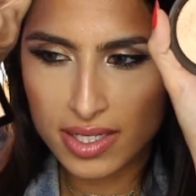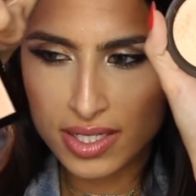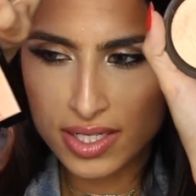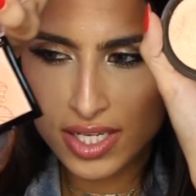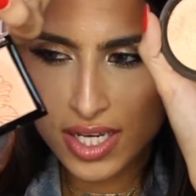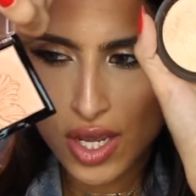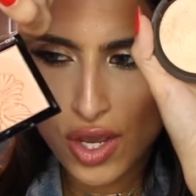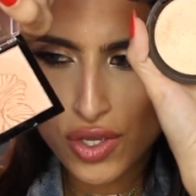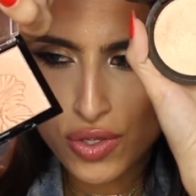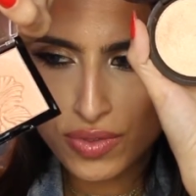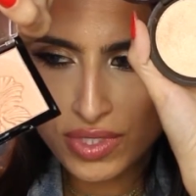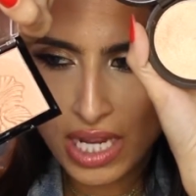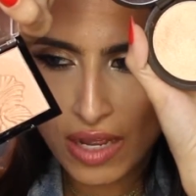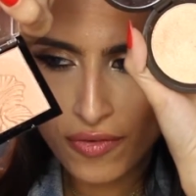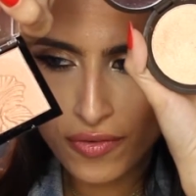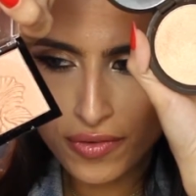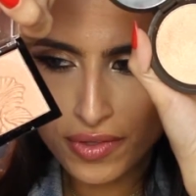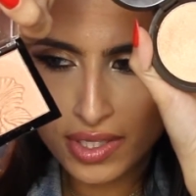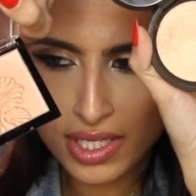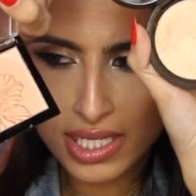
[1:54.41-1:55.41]
no, you
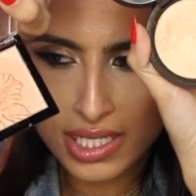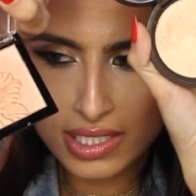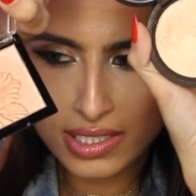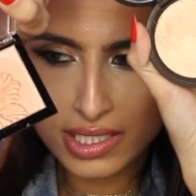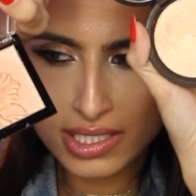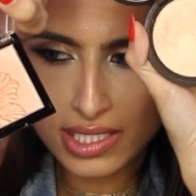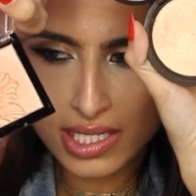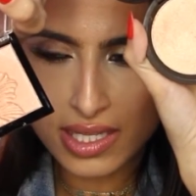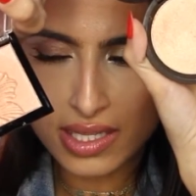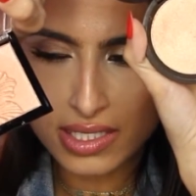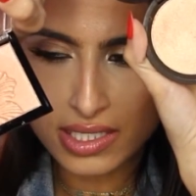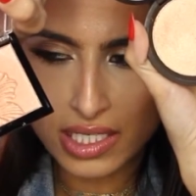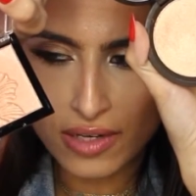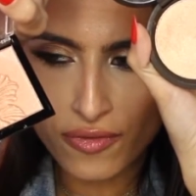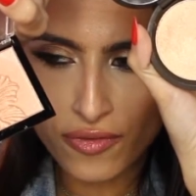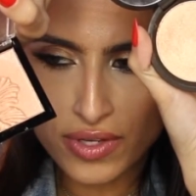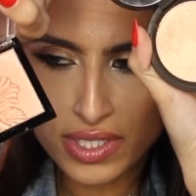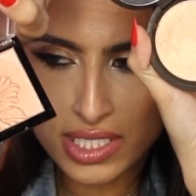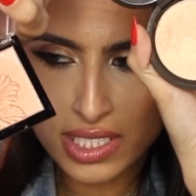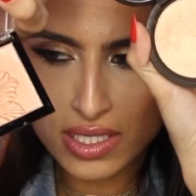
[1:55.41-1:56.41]
definitely can see the
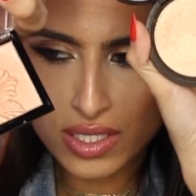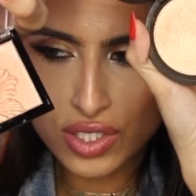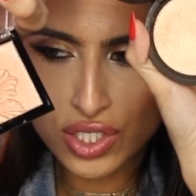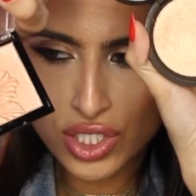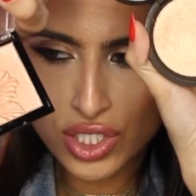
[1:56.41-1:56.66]
difference in the